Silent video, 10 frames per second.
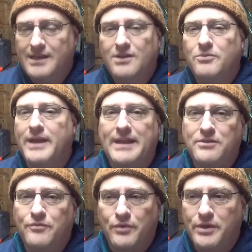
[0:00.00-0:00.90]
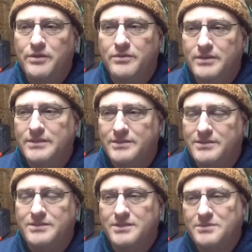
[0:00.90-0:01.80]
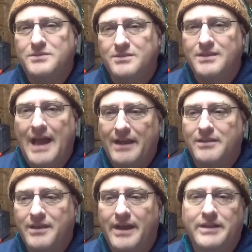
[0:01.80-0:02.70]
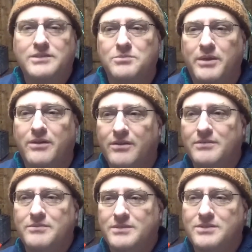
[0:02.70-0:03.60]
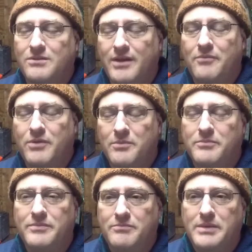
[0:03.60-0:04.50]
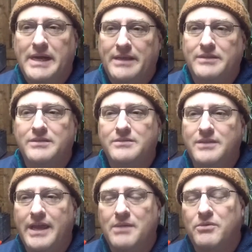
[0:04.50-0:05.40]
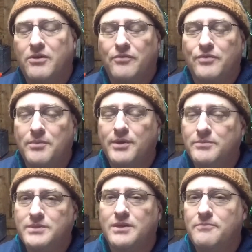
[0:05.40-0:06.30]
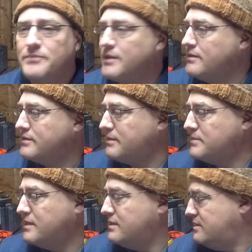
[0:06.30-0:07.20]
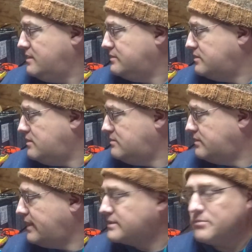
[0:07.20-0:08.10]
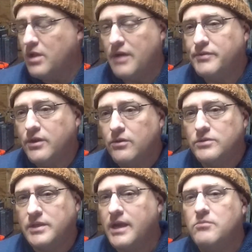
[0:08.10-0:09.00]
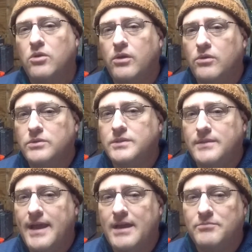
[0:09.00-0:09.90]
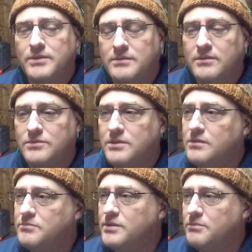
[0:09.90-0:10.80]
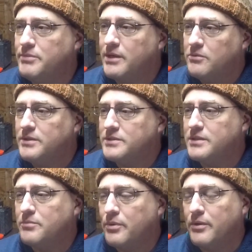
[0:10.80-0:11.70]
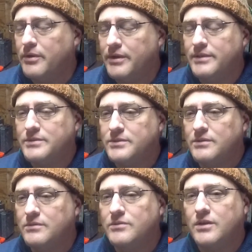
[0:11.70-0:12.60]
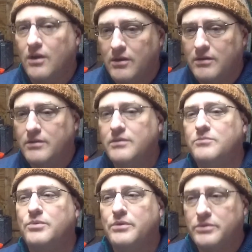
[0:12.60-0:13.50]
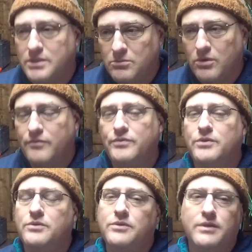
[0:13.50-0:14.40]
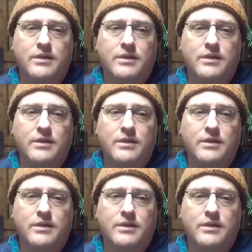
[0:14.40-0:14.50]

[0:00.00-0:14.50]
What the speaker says: What I do for you is just out of the kindness of my heart. So I want to buy the hamburger from him. So, yep. So got some lofty goals. I got more goals than that, but those are the big ones that are pertinent. So the garden, producing more food.